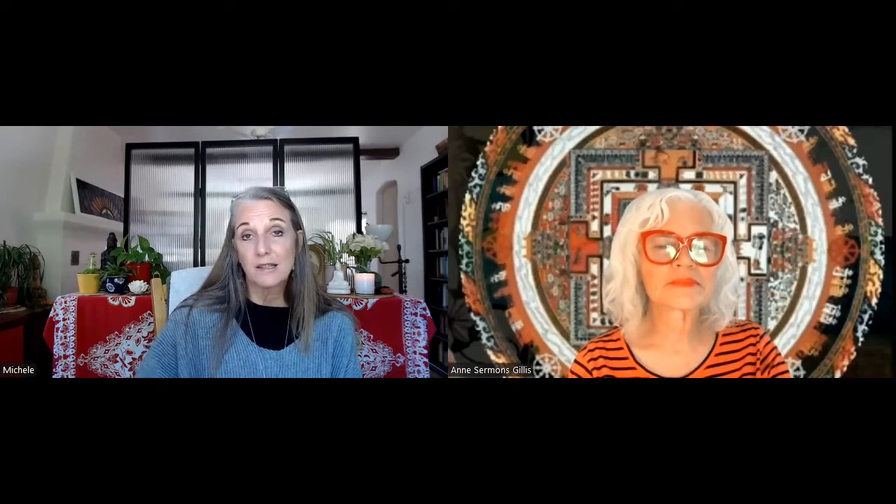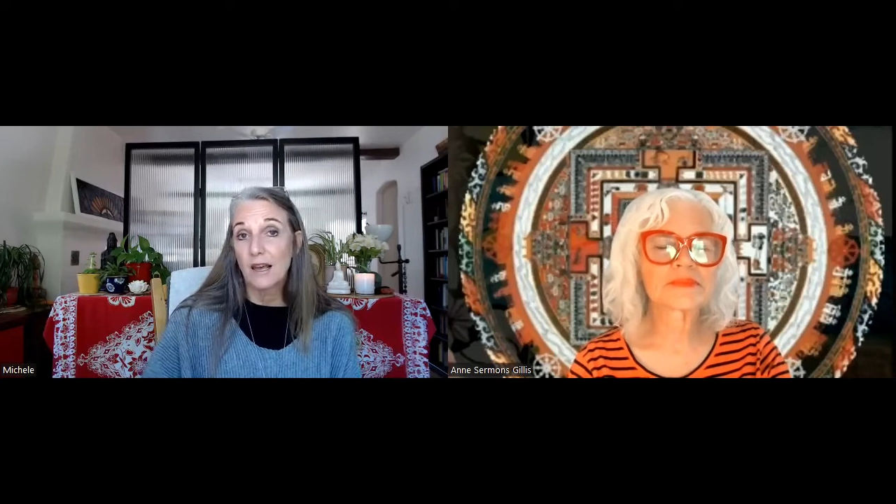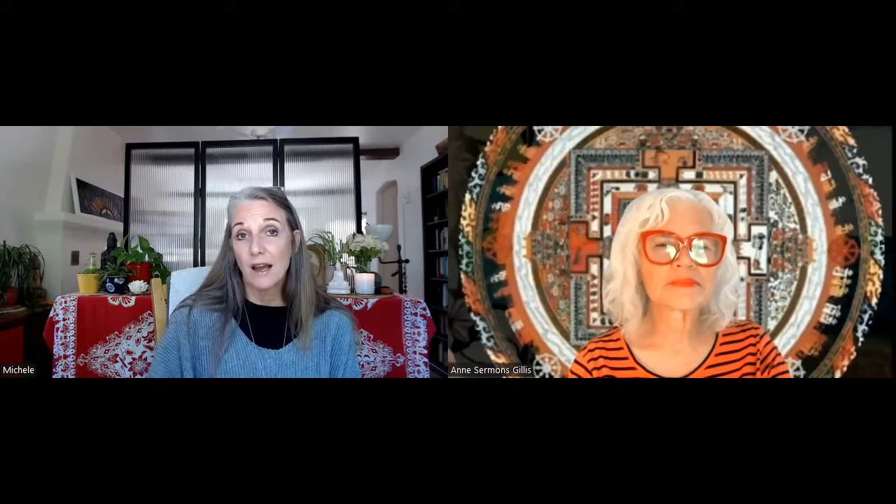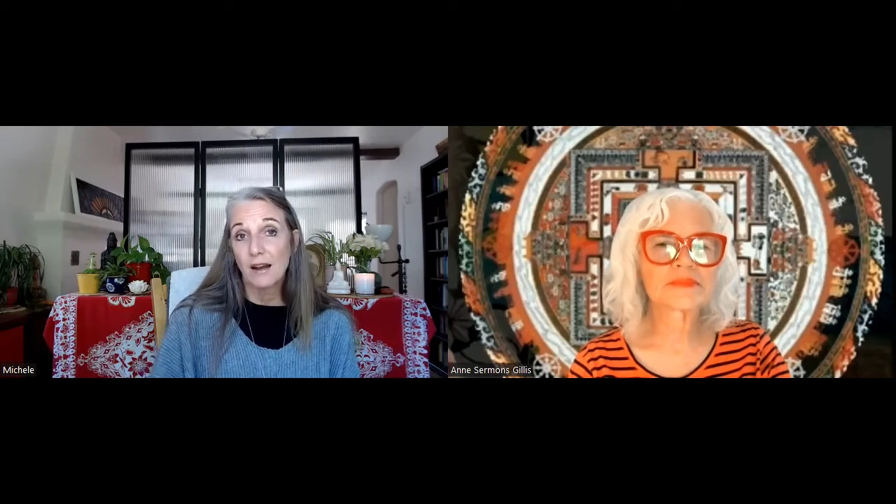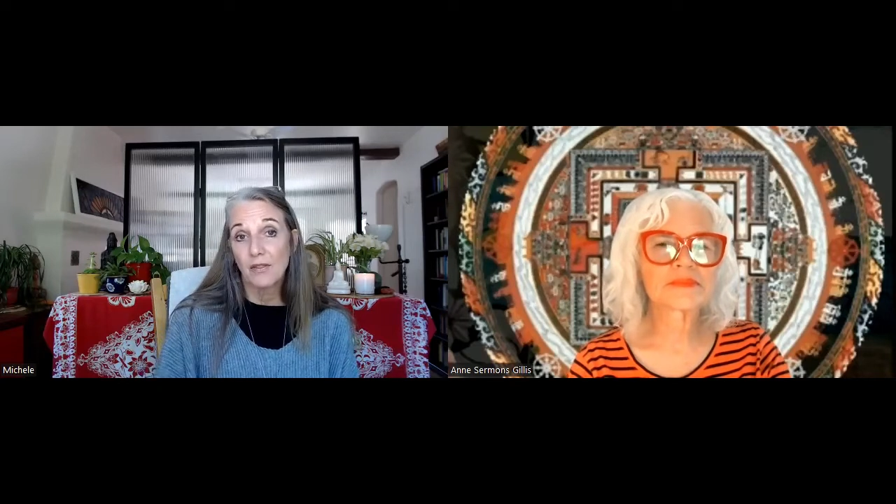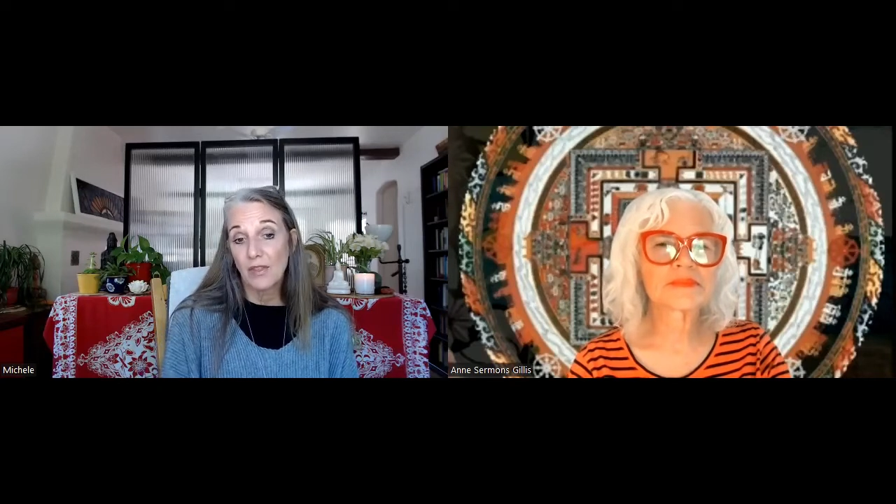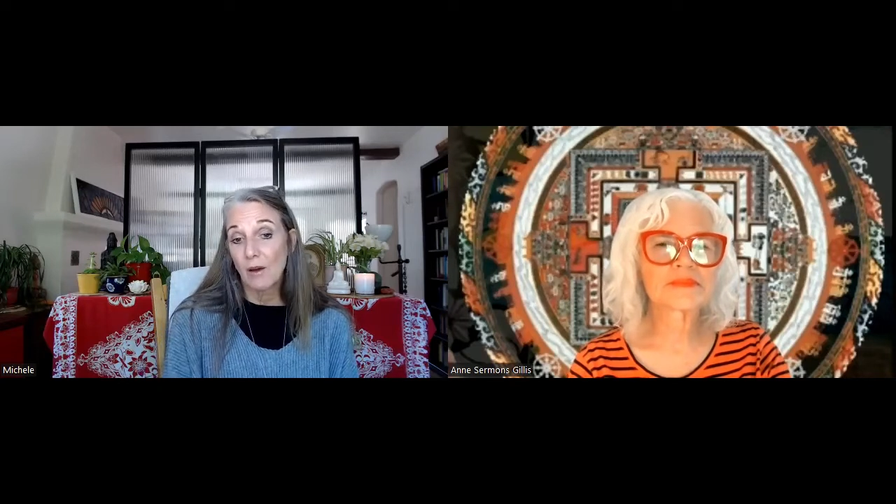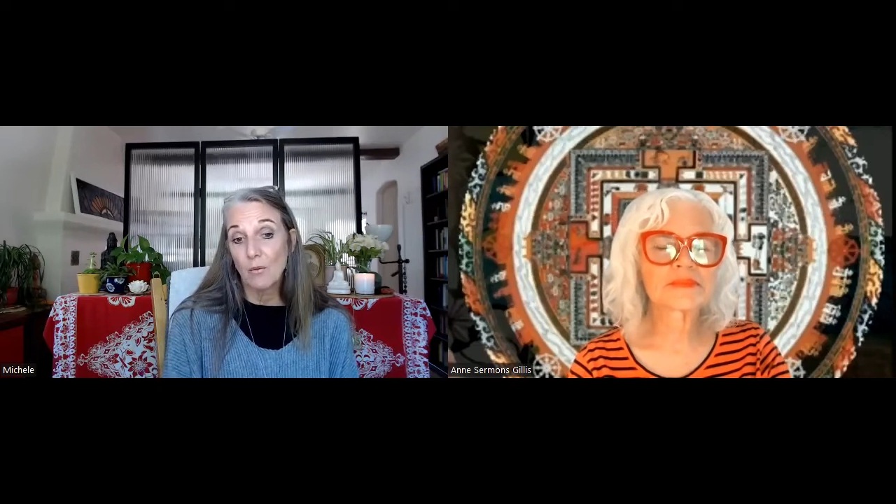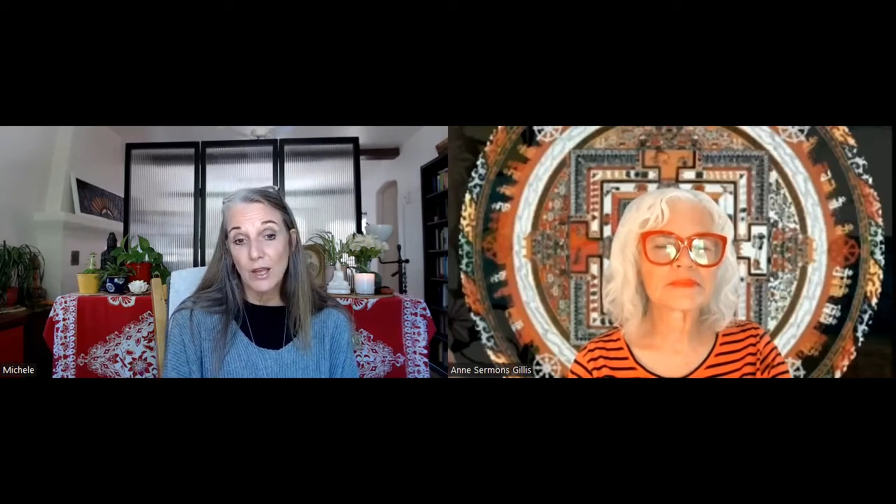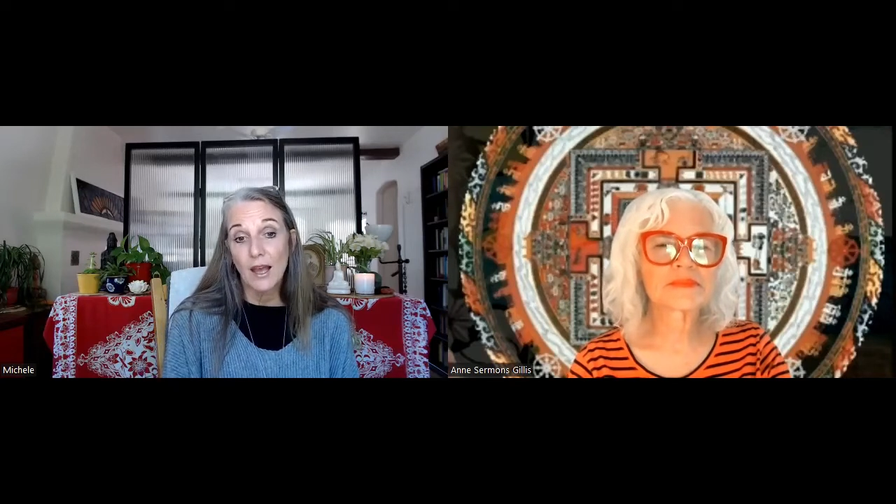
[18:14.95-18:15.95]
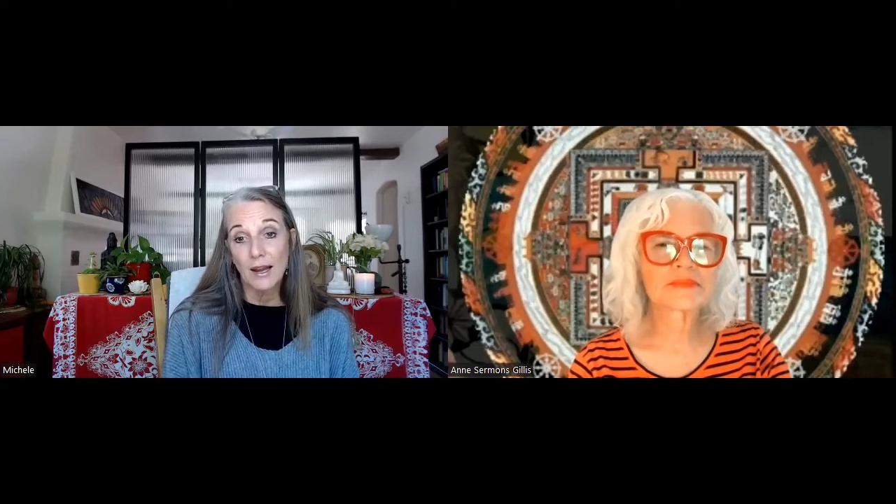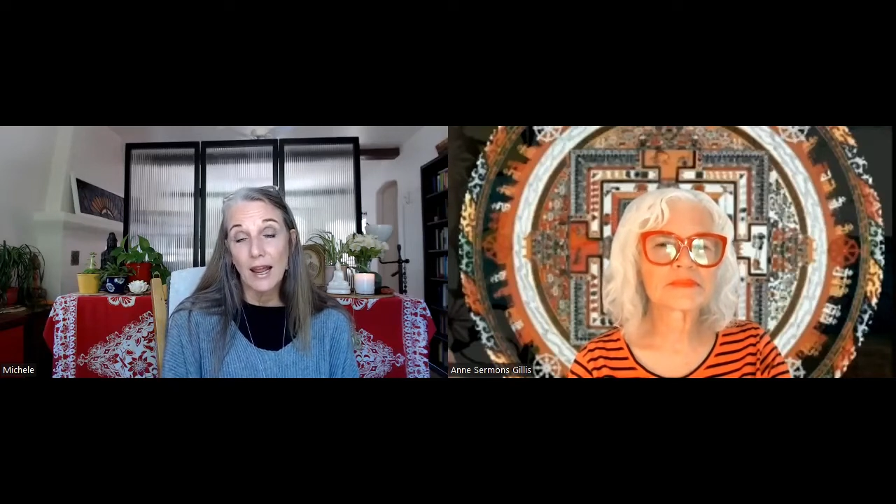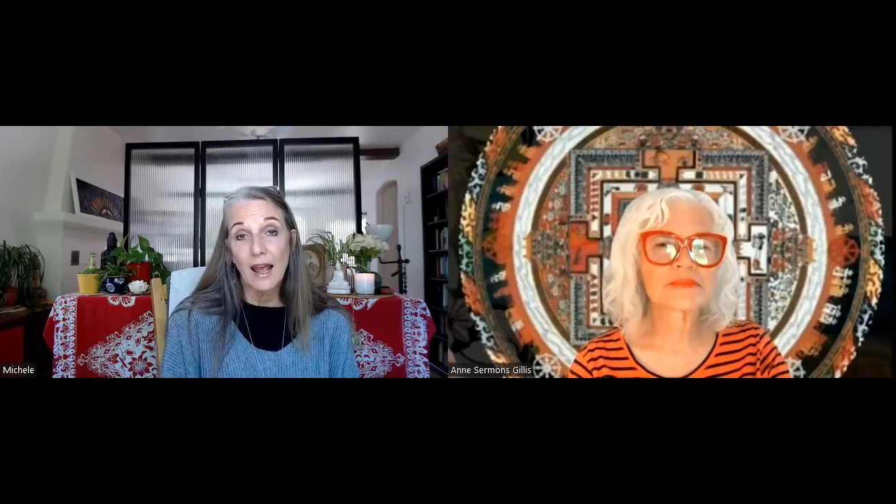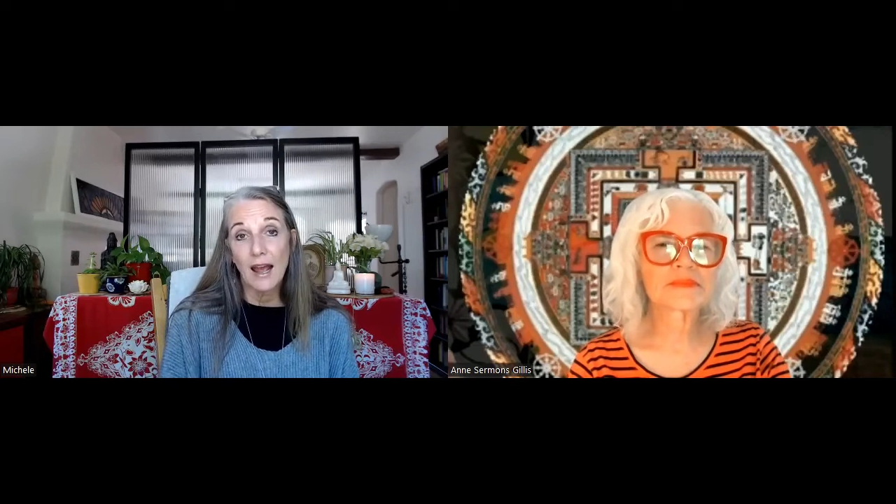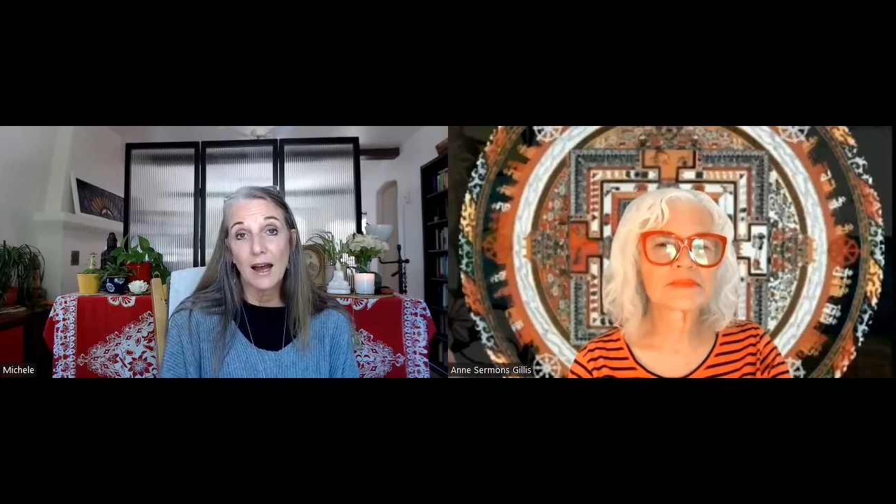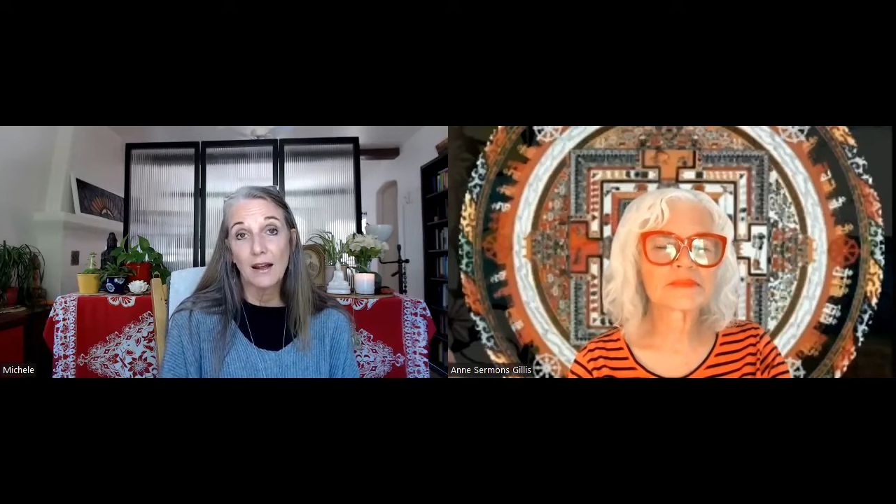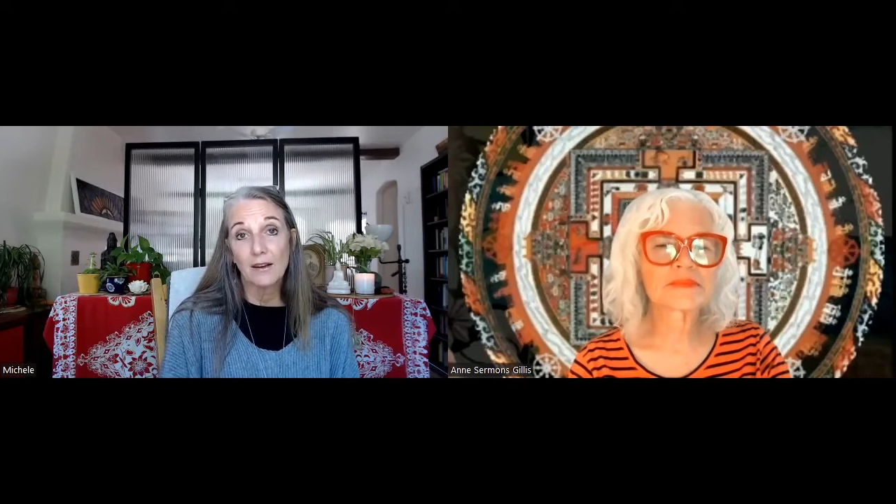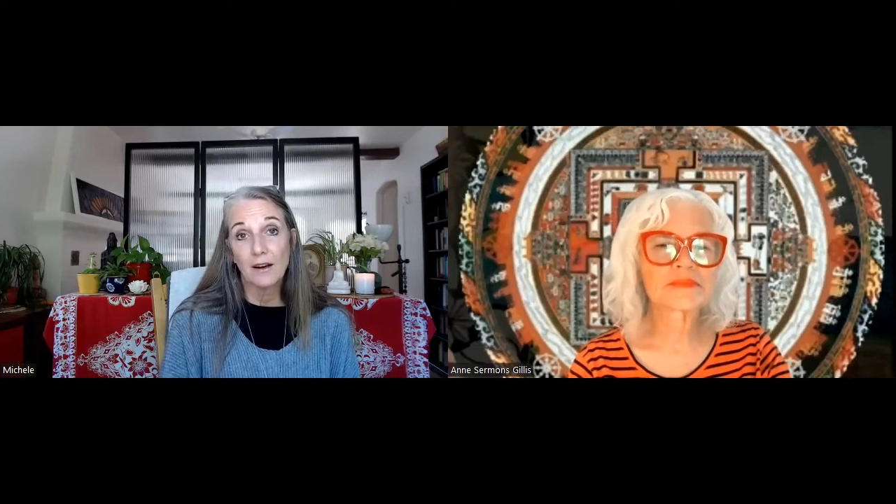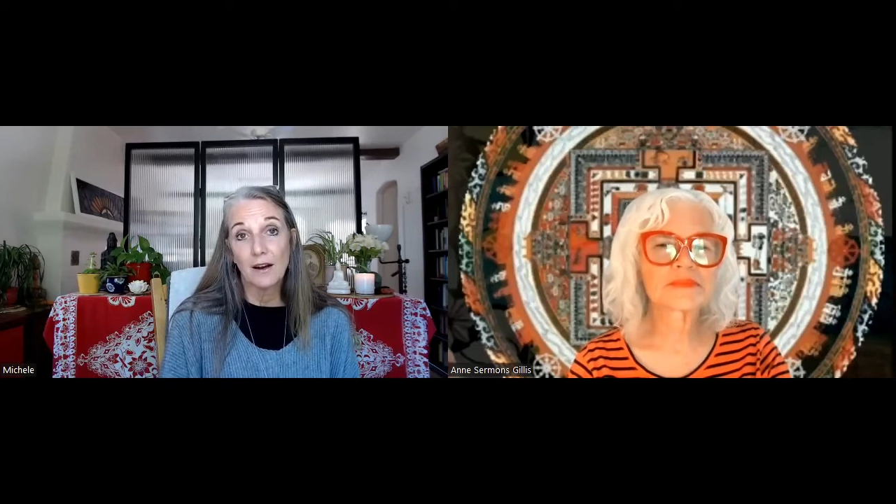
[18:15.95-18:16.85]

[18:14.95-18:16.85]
that we had